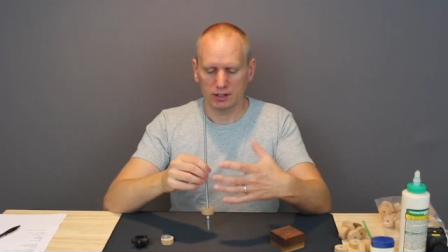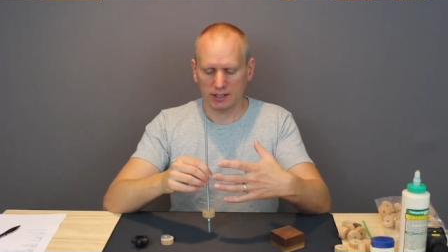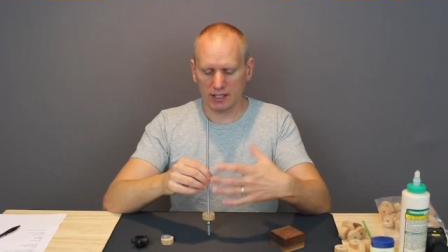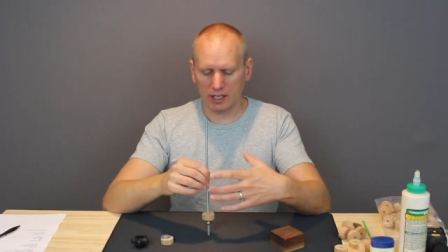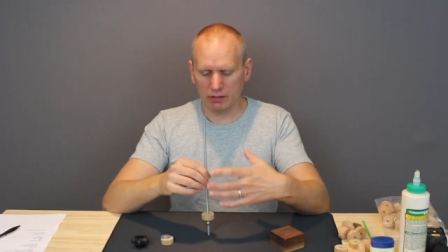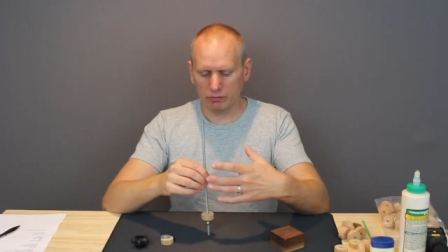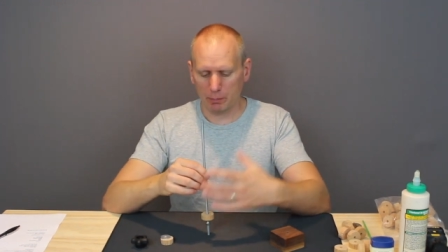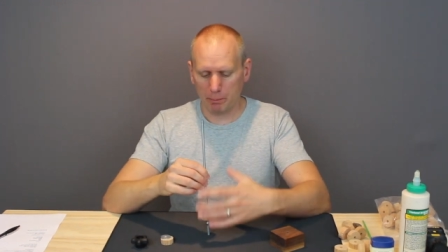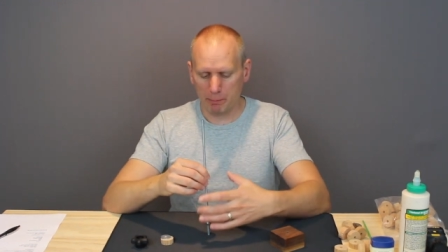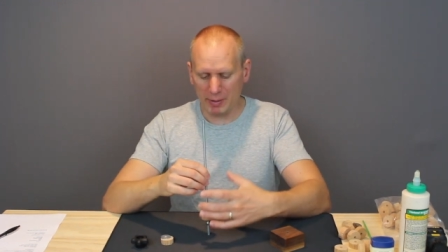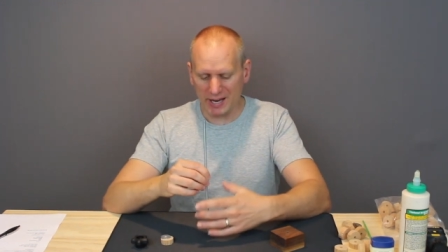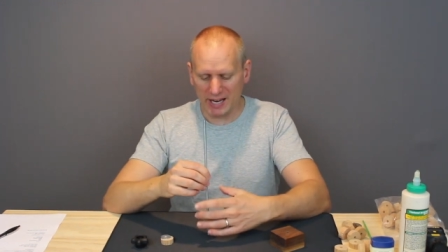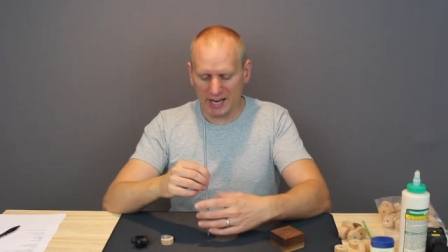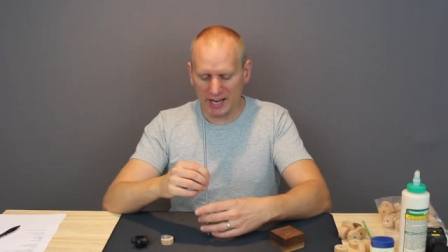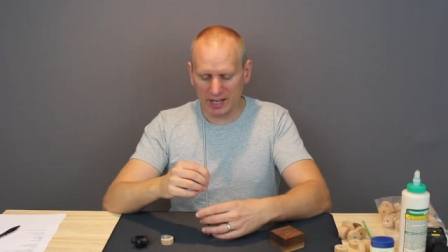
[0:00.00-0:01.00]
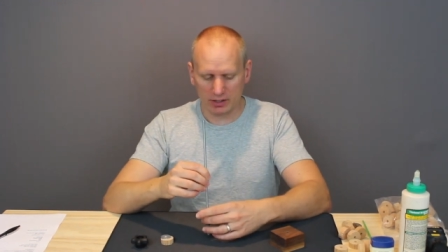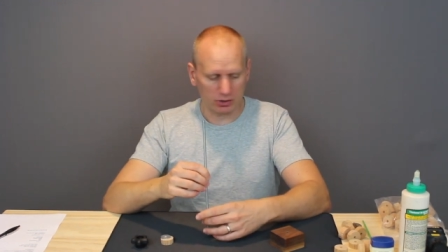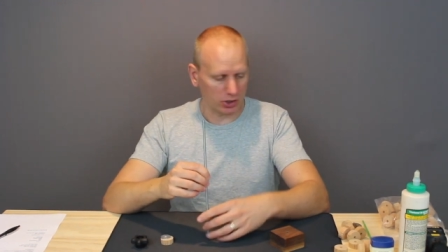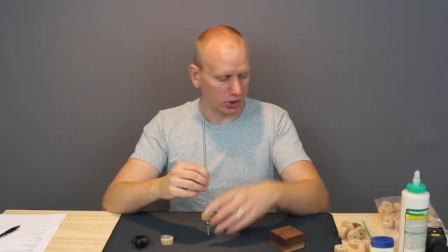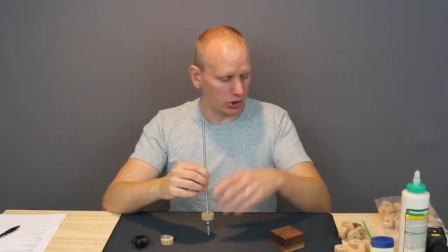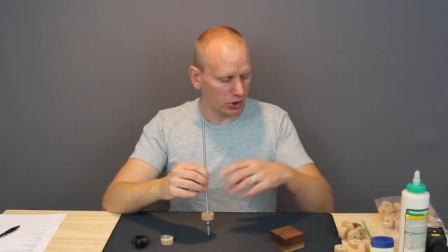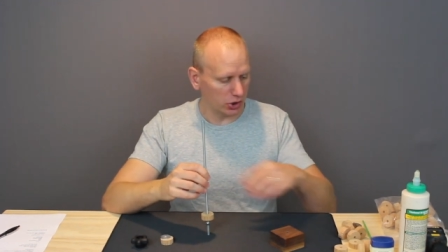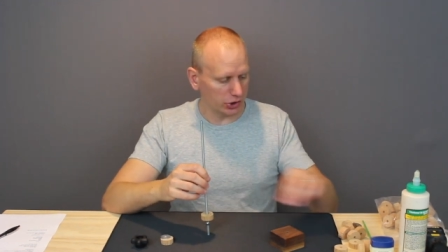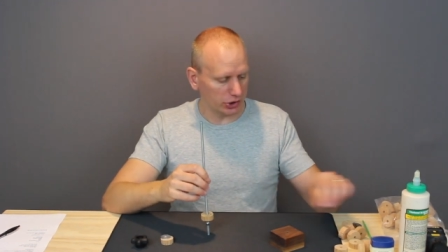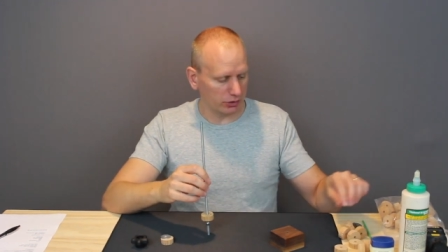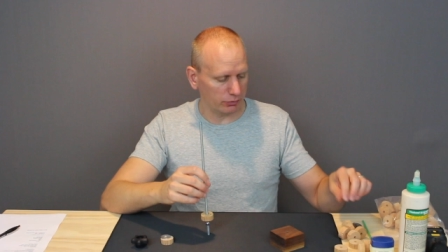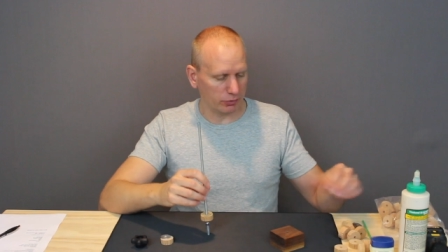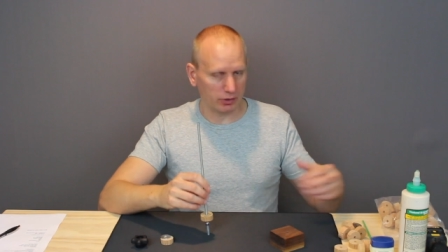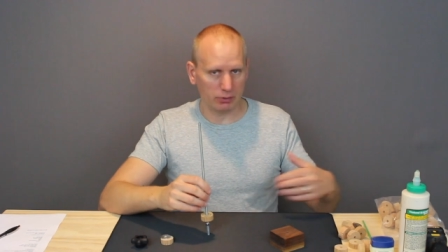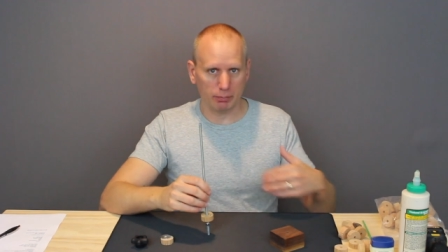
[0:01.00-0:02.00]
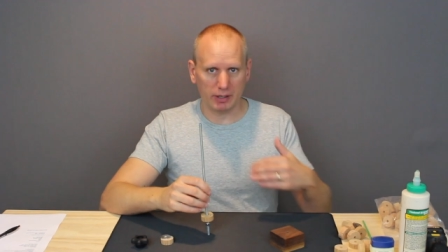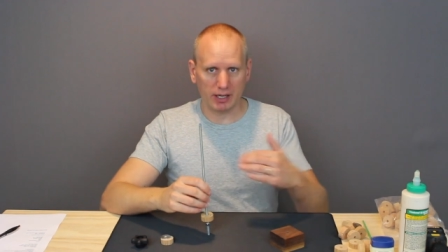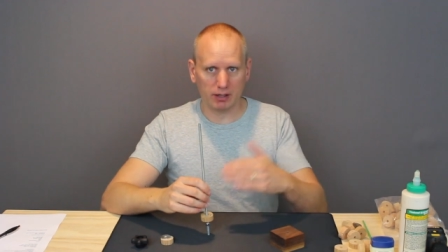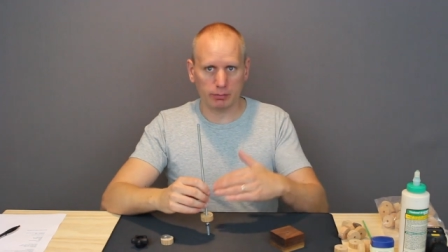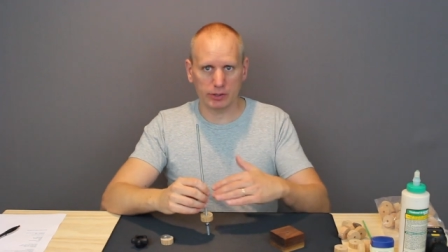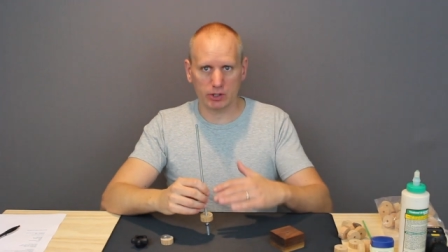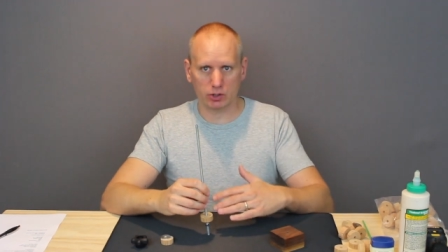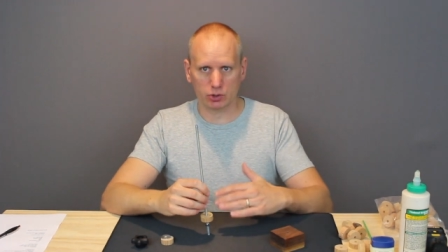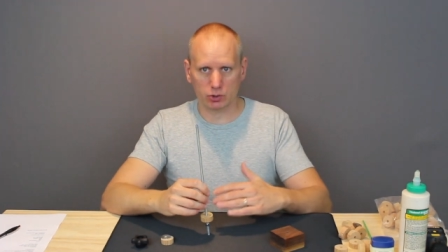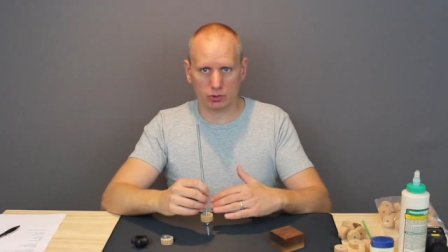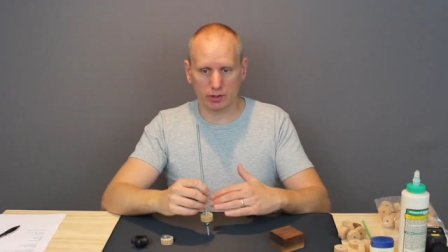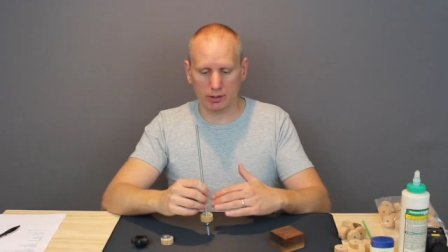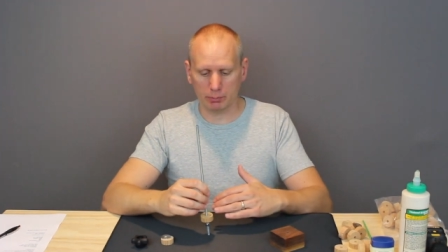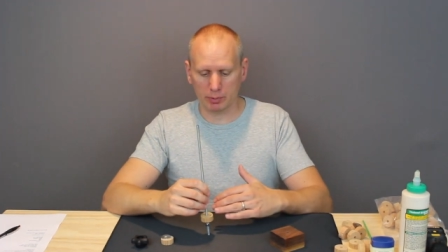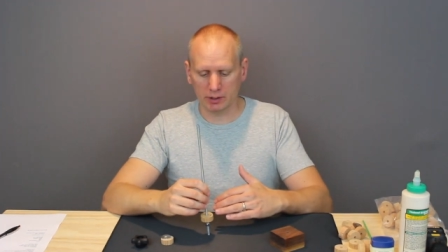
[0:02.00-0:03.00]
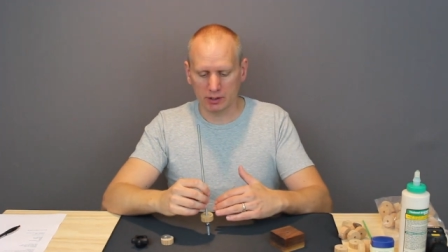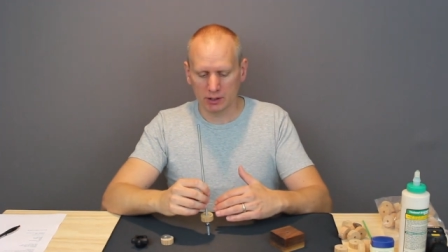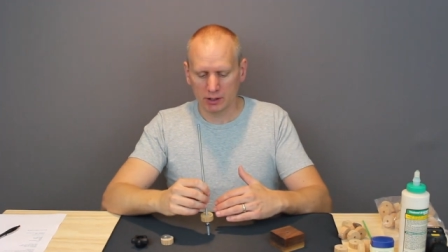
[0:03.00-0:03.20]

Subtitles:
kind of a pad or a cushion for the bottom of your grip